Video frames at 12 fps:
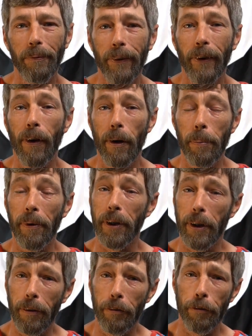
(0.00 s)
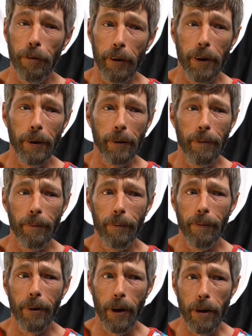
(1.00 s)
there are plenty of
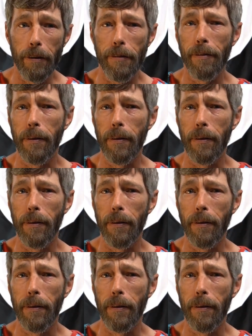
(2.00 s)
cuts